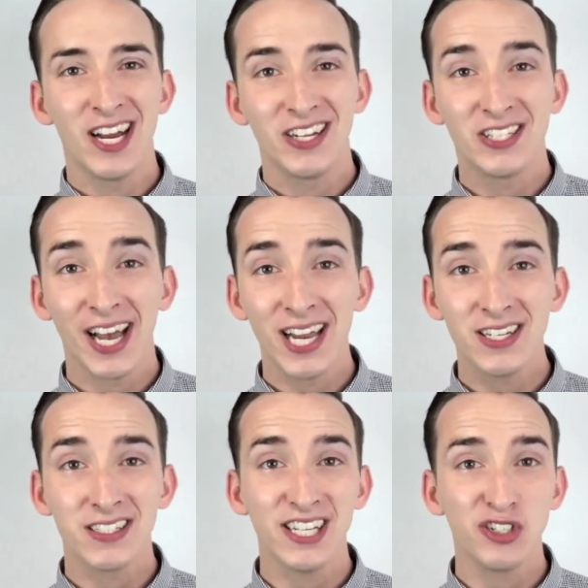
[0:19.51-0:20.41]
designed
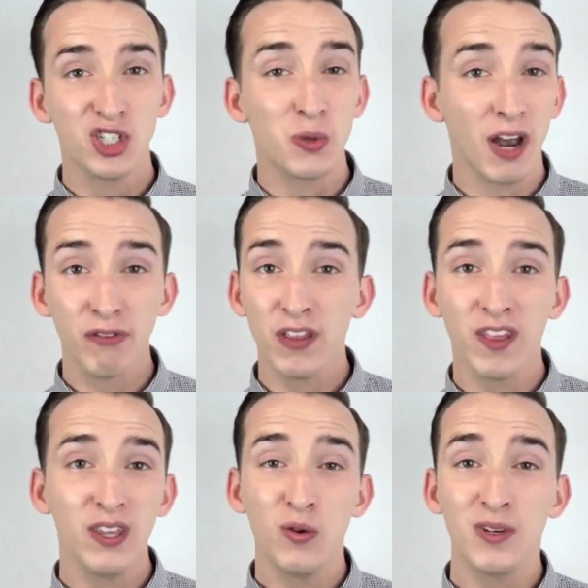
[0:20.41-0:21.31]
to teach you
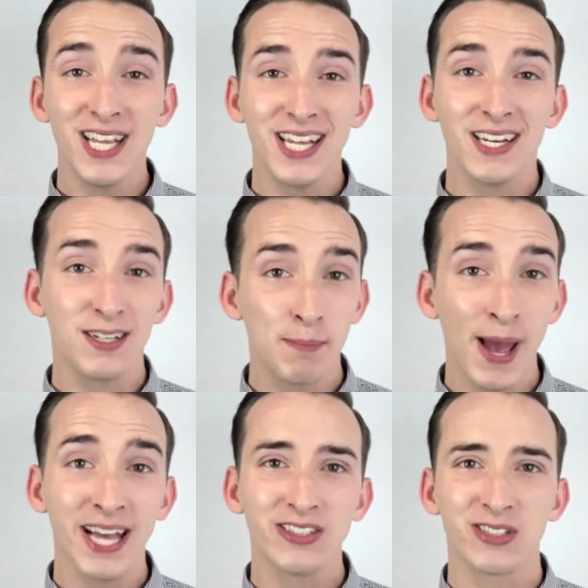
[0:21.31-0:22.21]
everything you need to
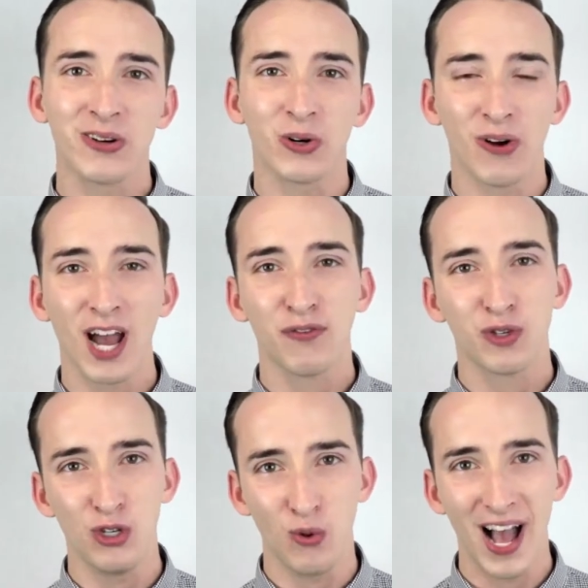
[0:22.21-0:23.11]
master
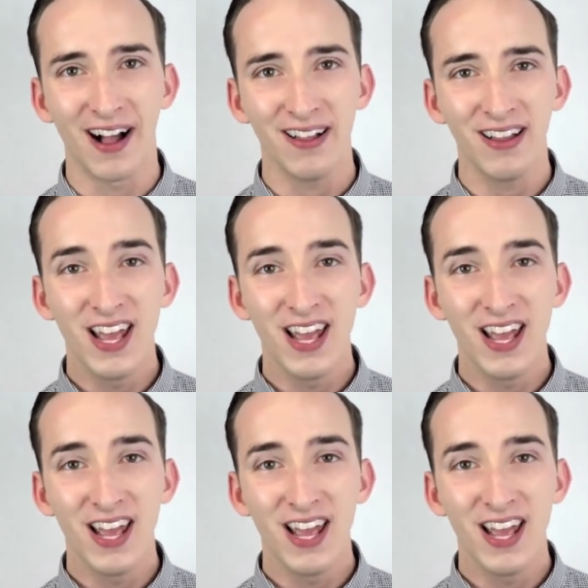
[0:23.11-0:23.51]
GraphQL.